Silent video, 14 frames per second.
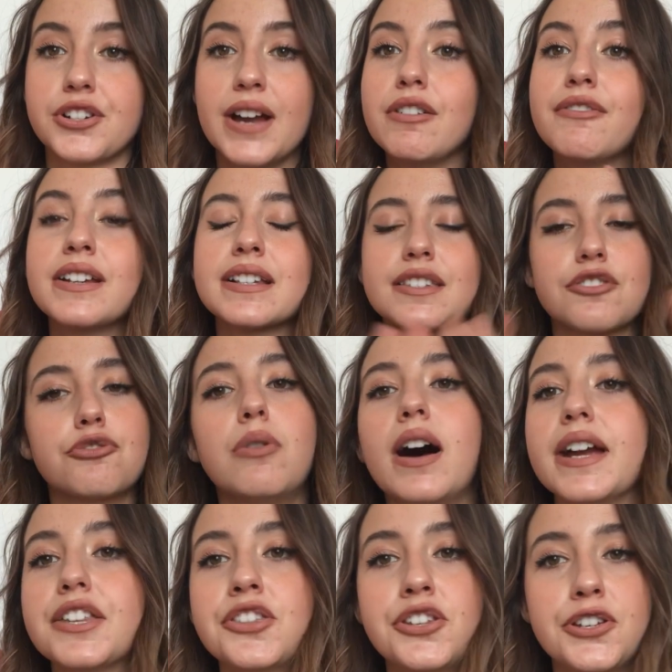Everything's
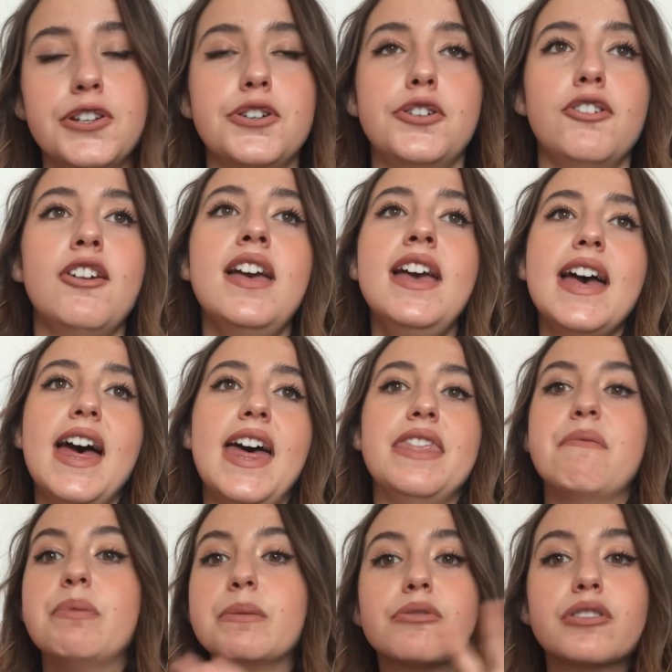quite new, and the
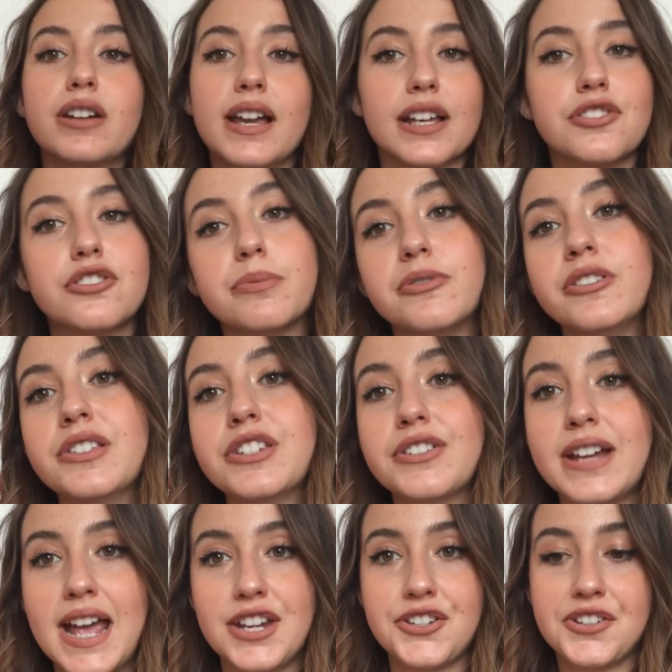people are like super
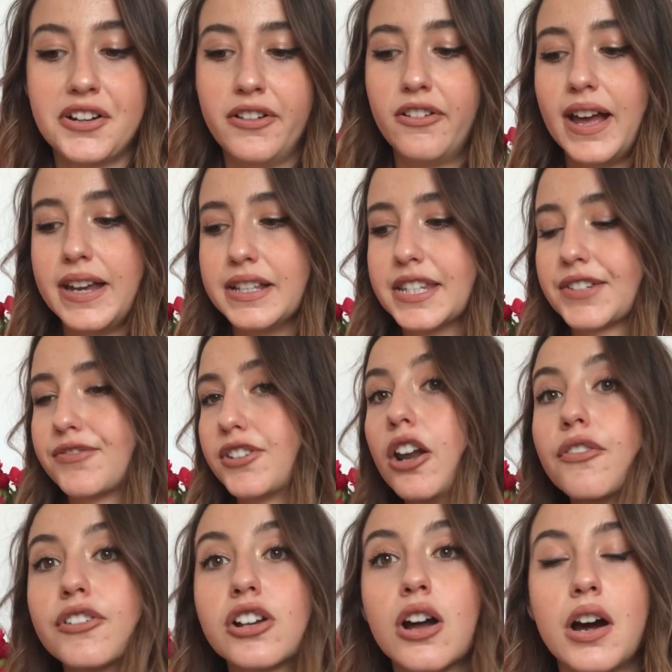international, and it's in front
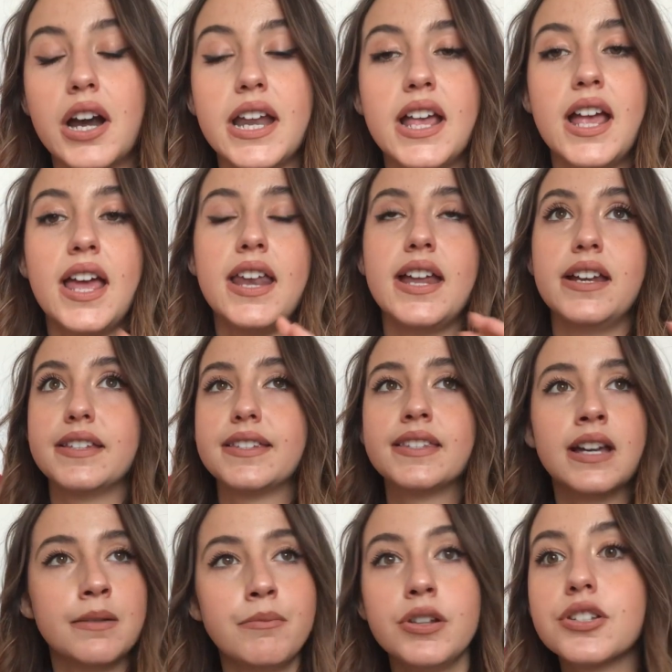of a garden, and it's
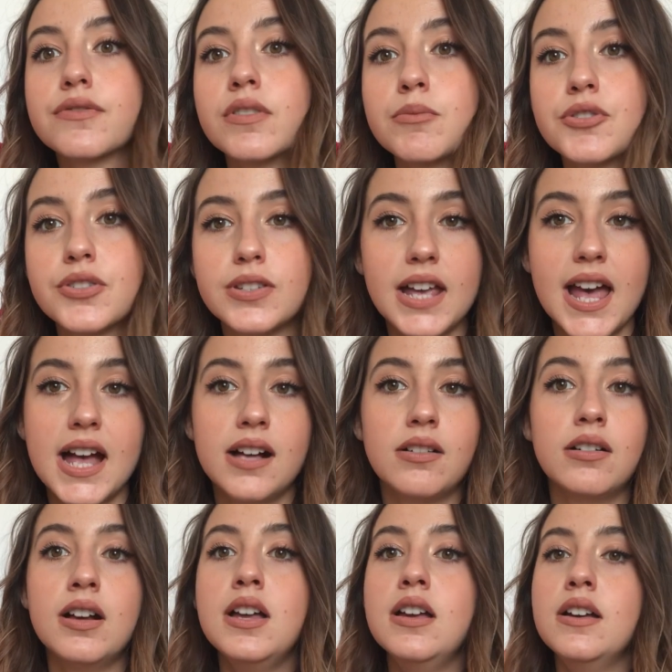10 minutes from
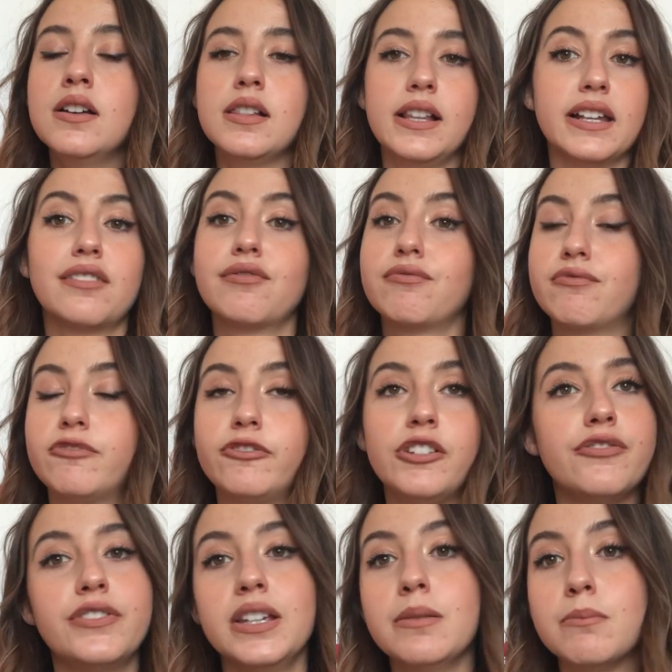UCL, like
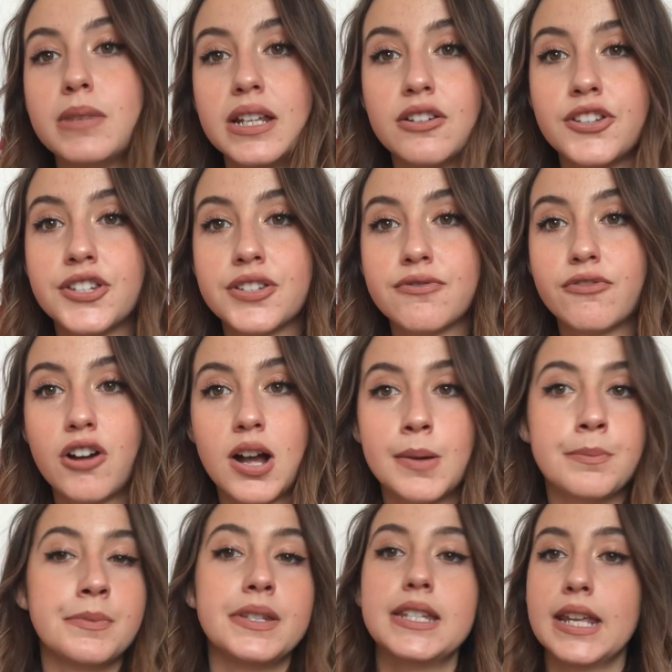15 minutes
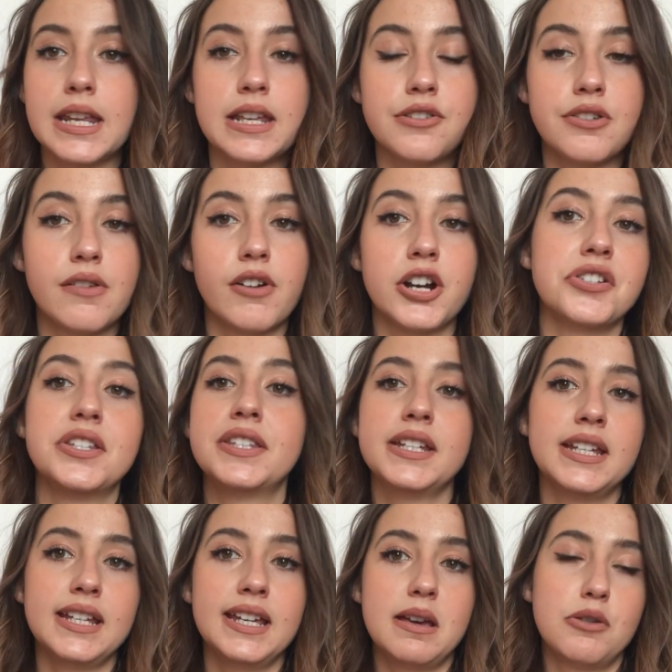from City
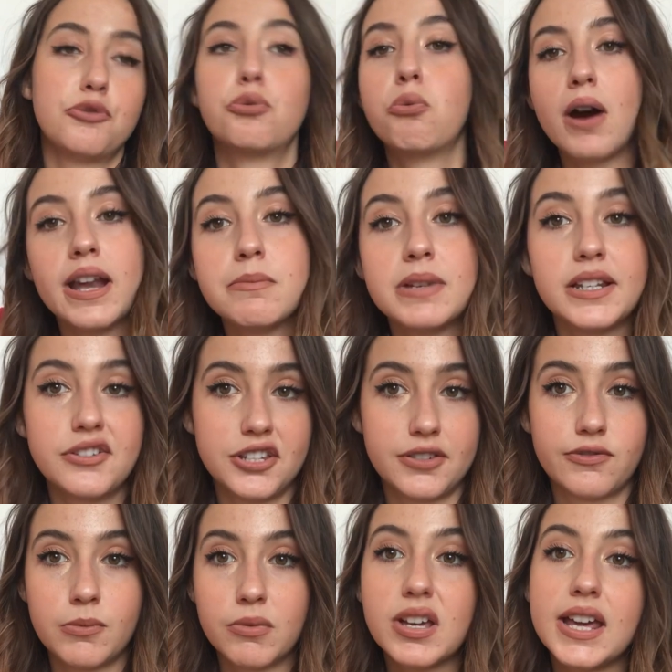University, 20 minutes
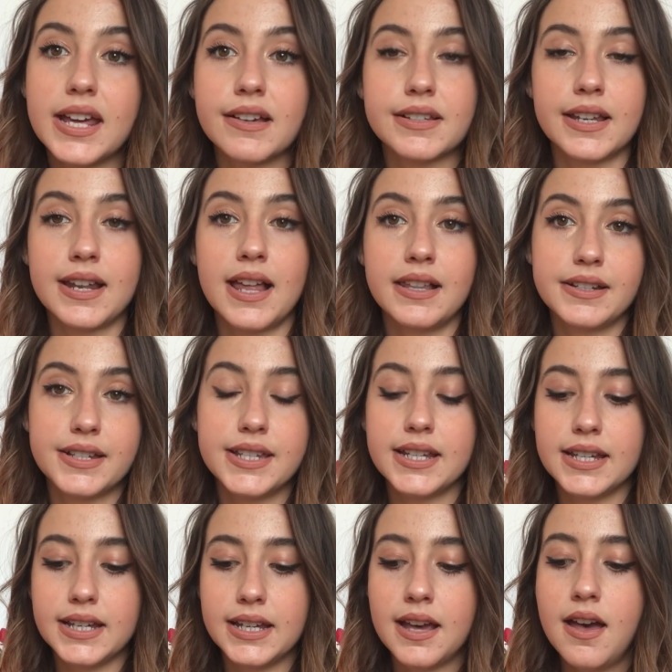from King's and
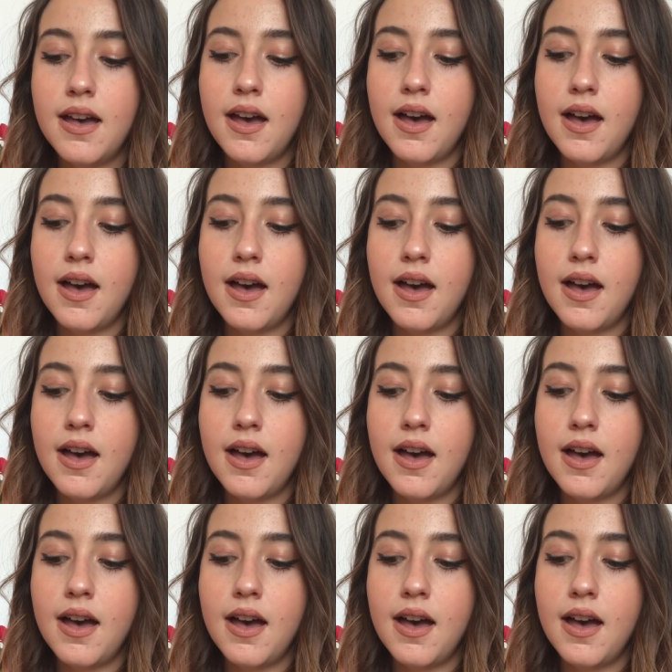LSE,